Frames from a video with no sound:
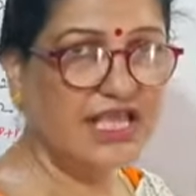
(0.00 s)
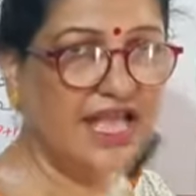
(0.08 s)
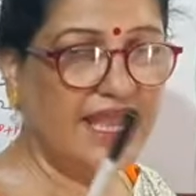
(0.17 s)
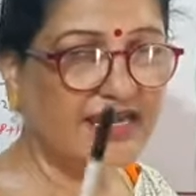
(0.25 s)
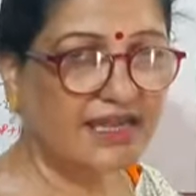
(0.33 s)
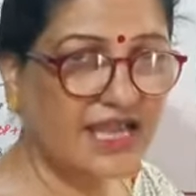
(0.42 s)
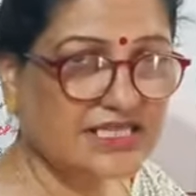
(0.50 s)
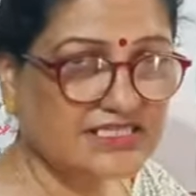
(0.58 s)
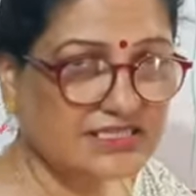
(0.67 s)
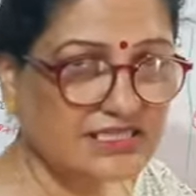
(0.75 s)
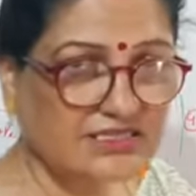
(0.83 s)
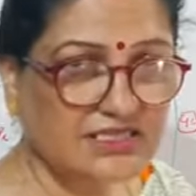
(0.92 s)
and
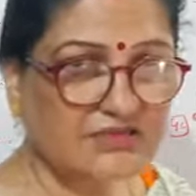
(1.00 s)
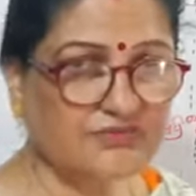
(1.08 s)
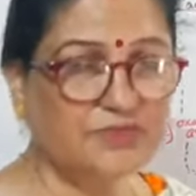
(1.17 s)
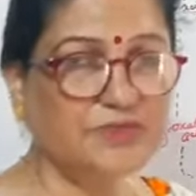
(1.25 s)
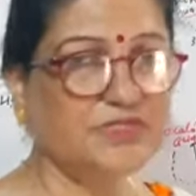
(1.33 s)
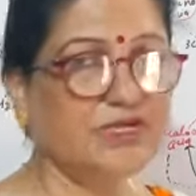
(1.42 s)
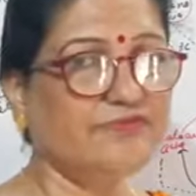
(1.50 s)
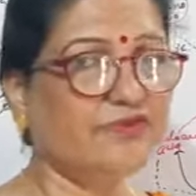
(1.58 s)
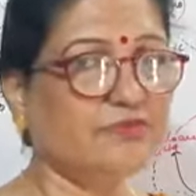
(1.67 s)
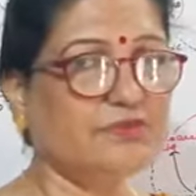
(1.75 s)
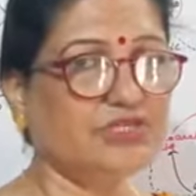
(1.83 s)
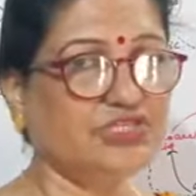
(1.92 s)
lastly there will be the
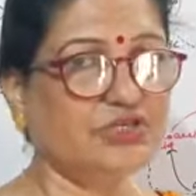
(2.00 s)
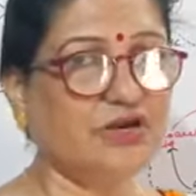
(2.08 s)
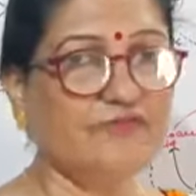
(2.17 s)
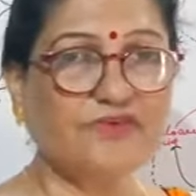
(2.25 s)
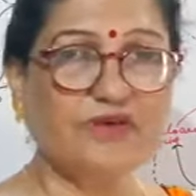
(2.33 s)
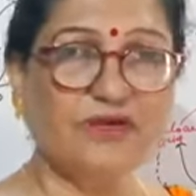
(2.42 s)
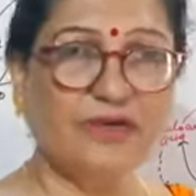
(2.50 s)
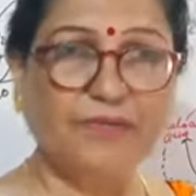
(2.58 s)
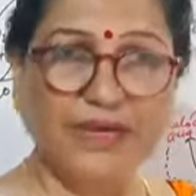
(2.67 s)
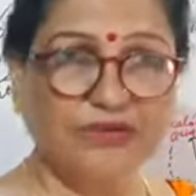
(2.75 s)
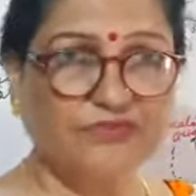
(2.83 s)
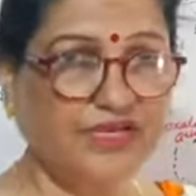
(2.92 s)
formation of
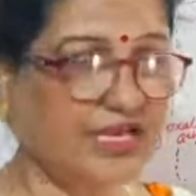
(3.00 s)
pyruvic